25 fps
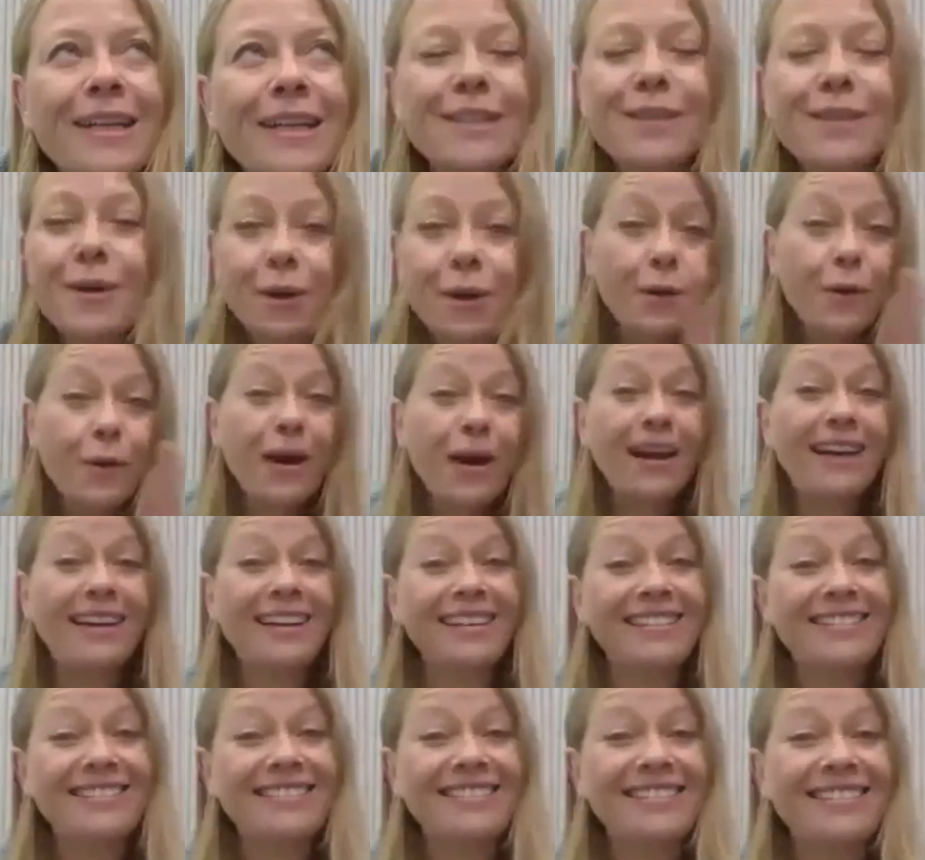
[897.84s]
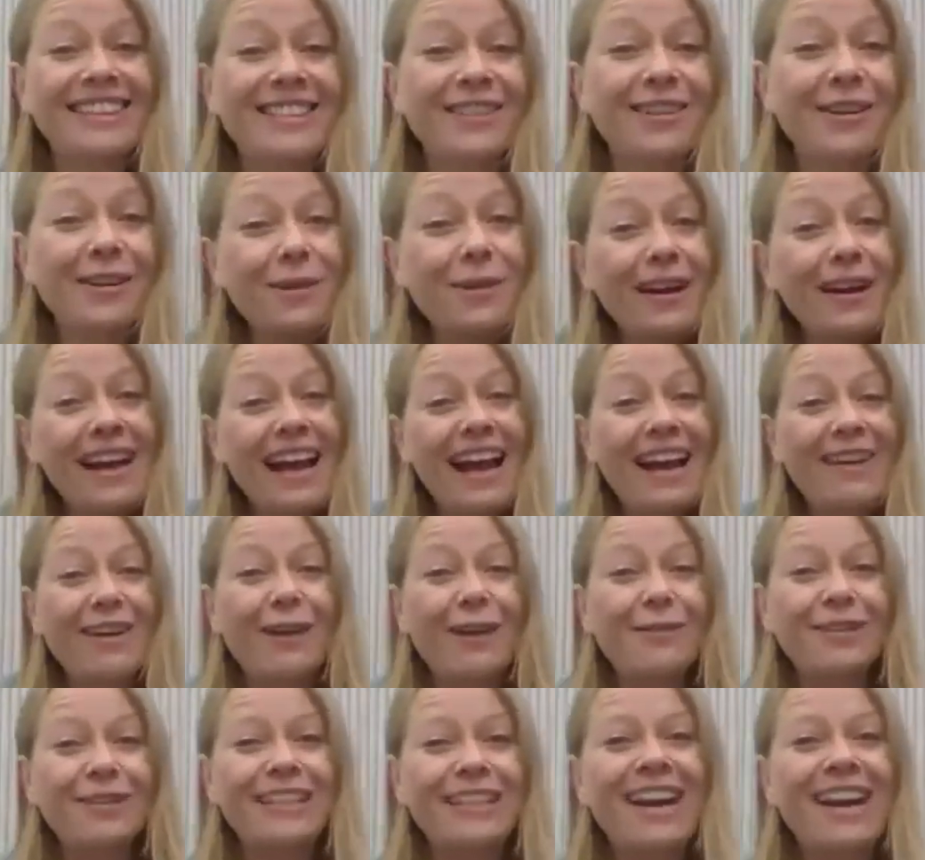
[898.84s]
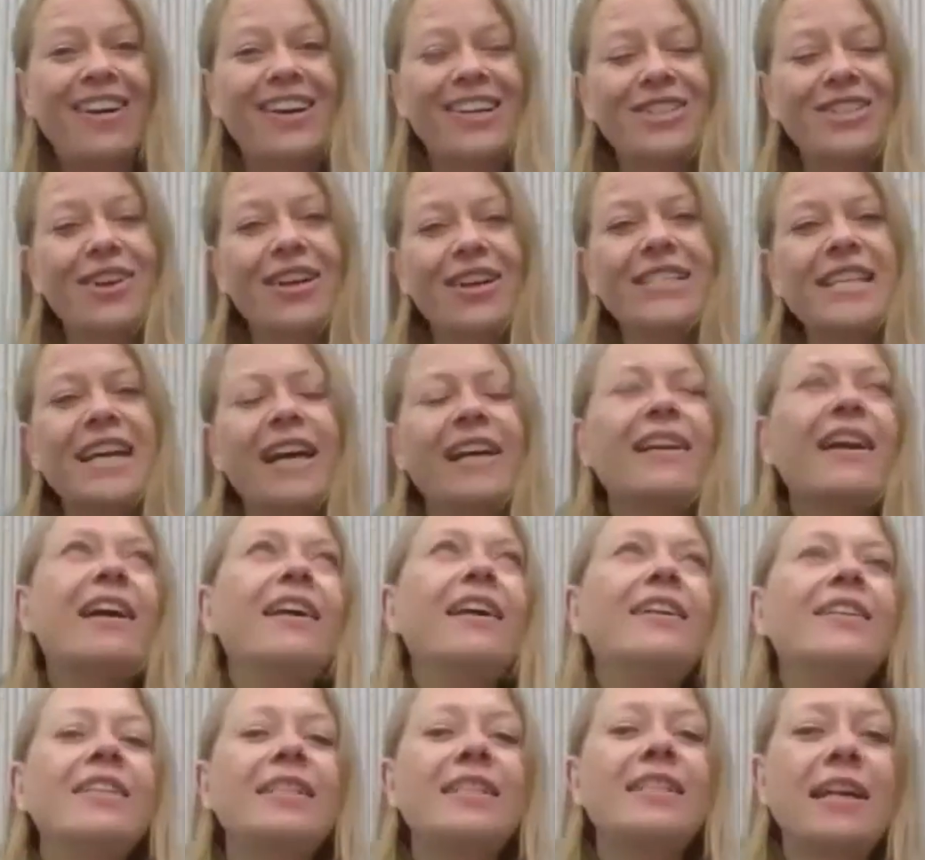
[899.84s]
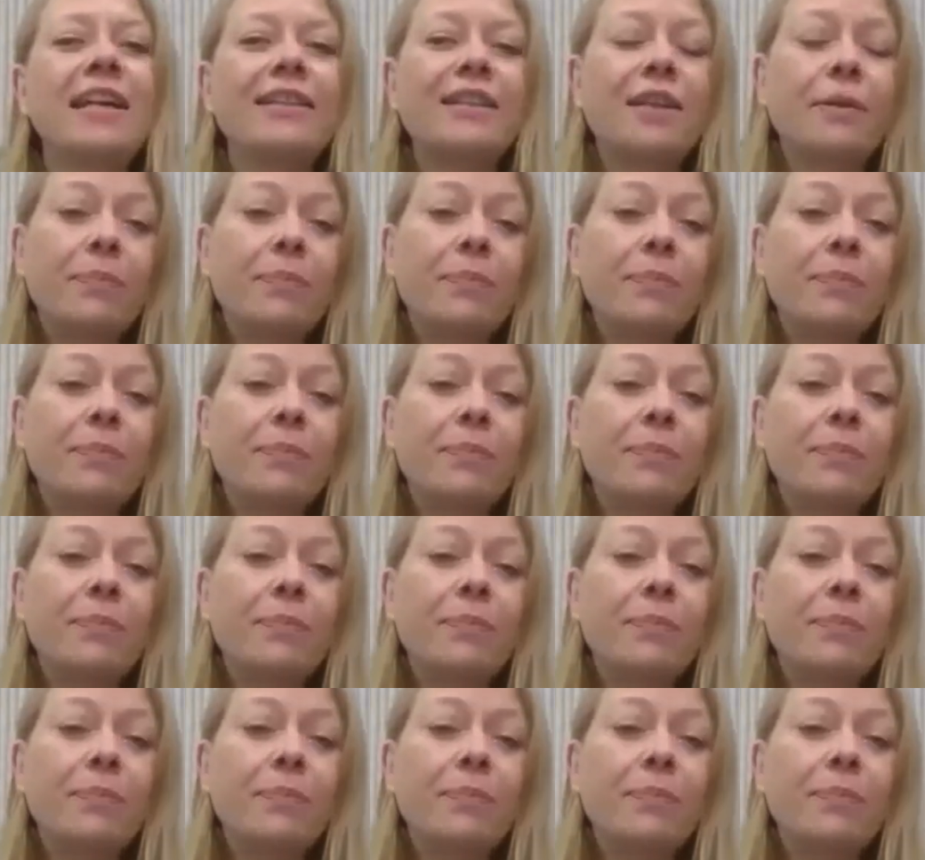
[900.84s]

that's not quite how I would characterise it. And I understand